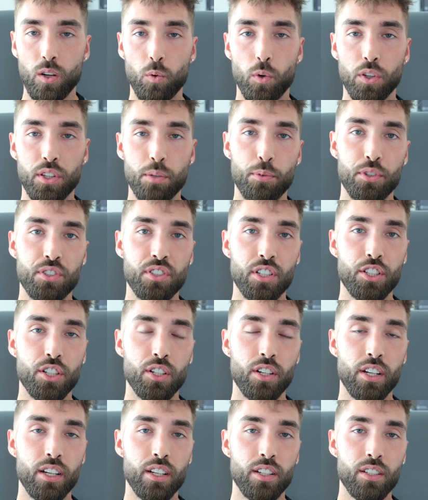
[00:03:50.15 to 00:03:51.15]
what the
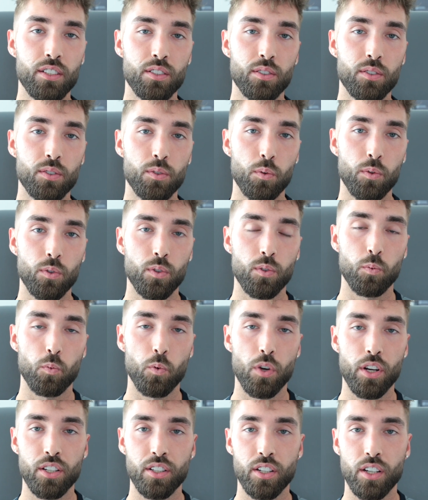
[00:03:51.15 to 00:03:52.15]
procedure is,
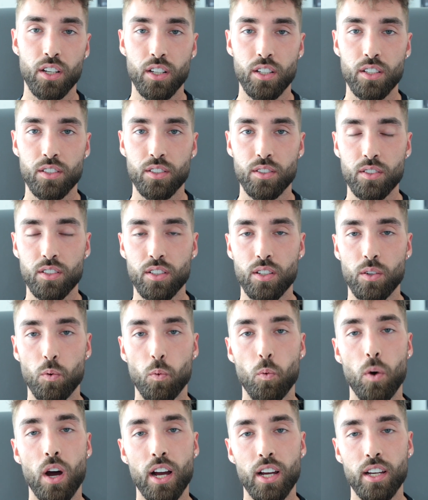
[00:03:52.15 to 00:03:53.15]
what it does,
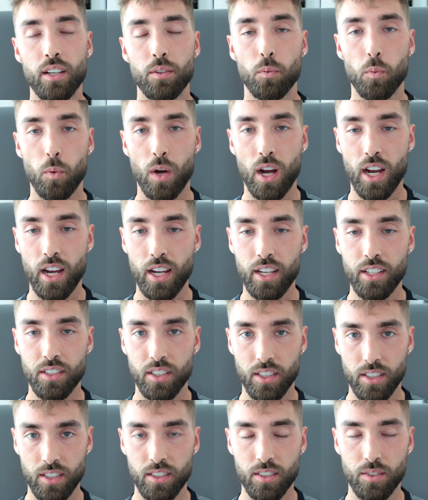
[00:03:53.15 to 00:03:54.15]
why why it
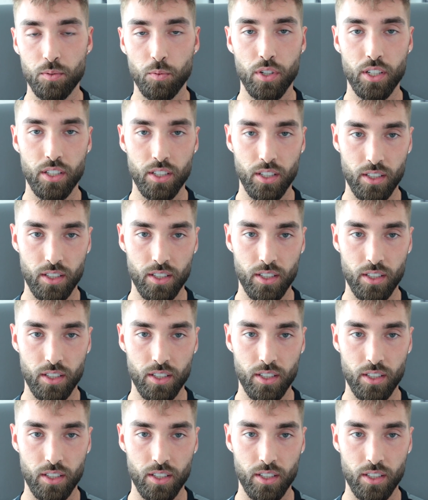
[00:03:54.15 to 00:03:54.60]
does what it